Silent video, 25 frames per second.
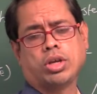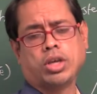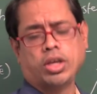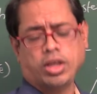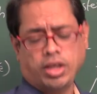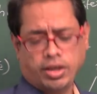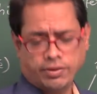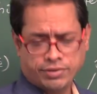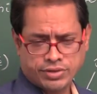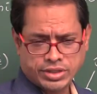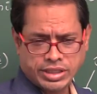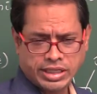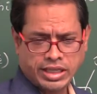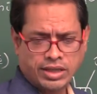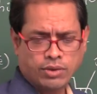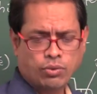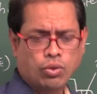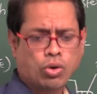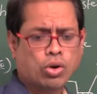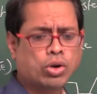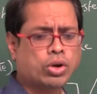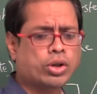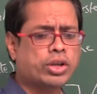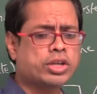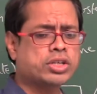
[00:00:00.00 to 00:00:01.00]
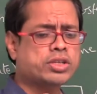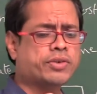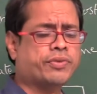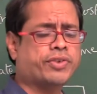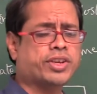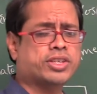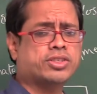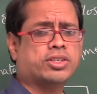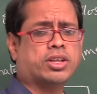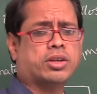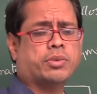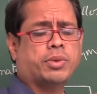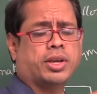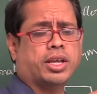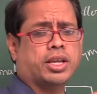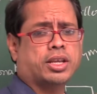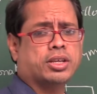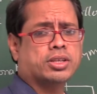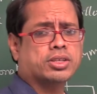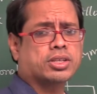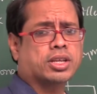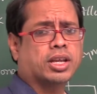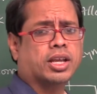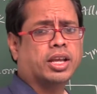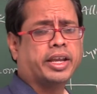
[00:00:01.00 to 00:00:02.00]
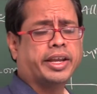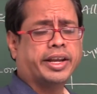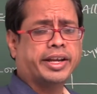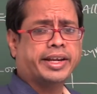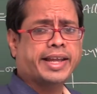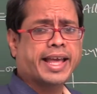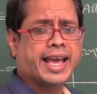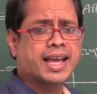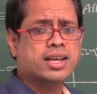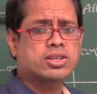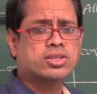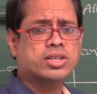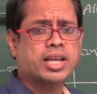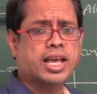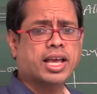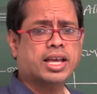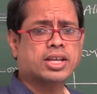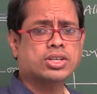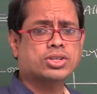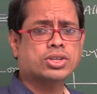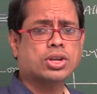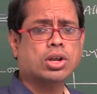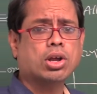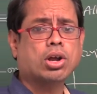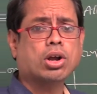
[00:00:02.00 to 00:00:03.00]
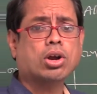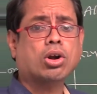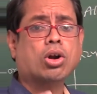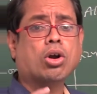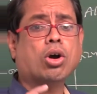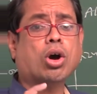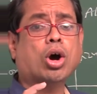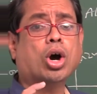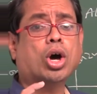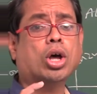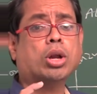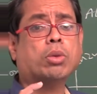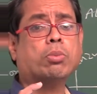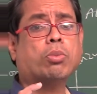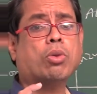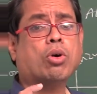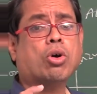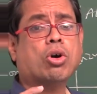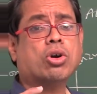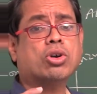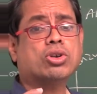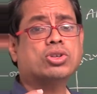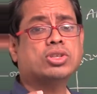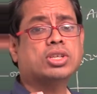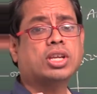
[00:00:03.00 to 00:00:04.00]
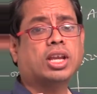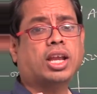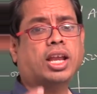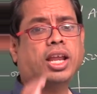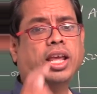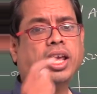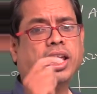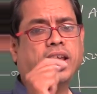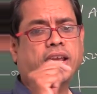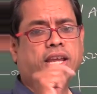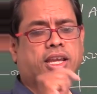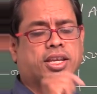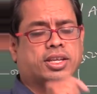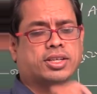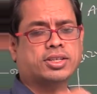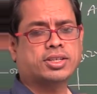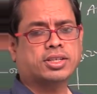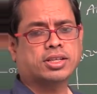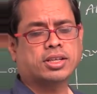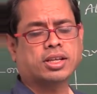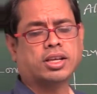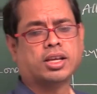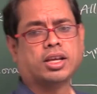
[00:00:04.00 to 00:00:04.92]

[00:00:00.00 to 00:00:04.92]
If CO2 is fixed means it acts as carboxylase.